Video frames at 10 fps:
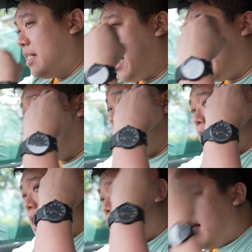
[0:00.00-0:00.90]
that
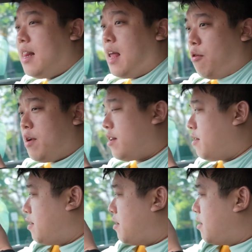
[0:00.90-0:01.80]
allow it
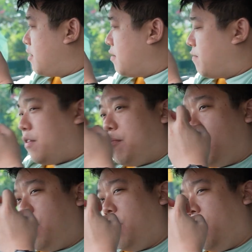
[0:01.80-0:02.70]
for
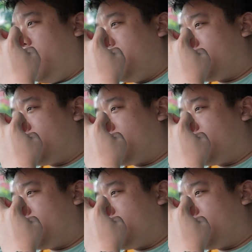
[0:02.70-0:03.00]
more